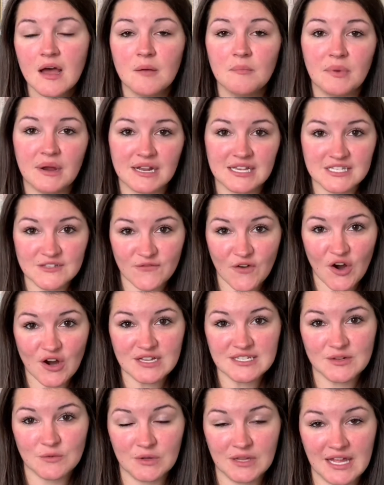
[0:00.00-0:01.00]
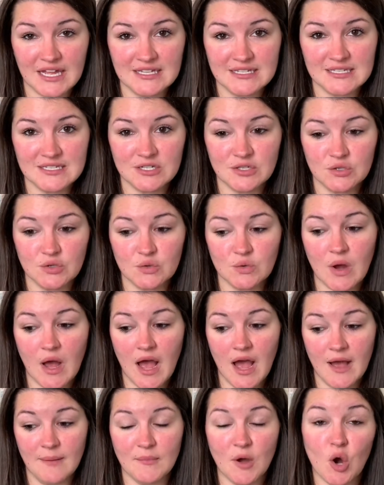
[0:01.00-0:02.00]
but as far as it relates to
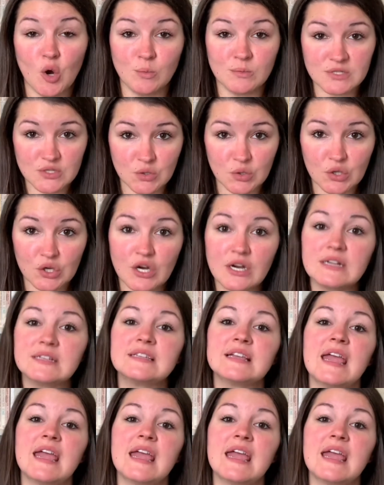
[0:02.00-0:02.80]
homeschoolers